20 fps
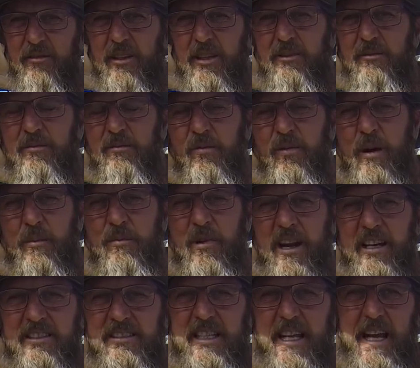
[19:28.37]
if one
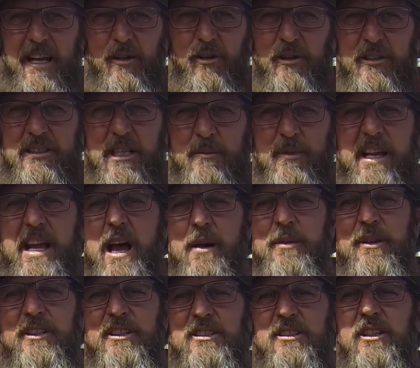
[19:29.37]
breaks down or something
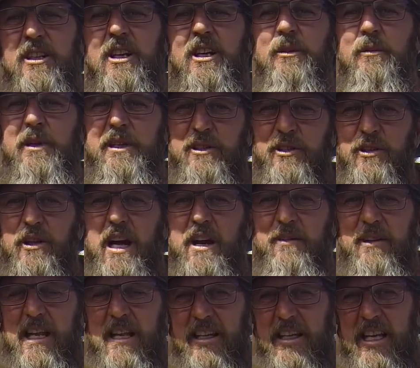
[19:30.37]
happens, we do have
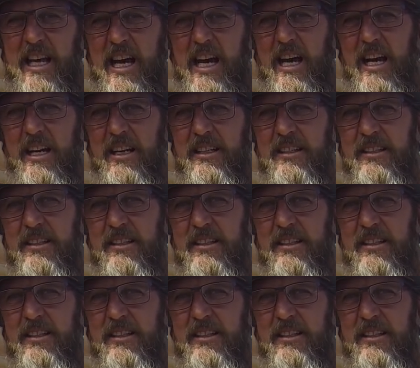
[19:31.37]
another car.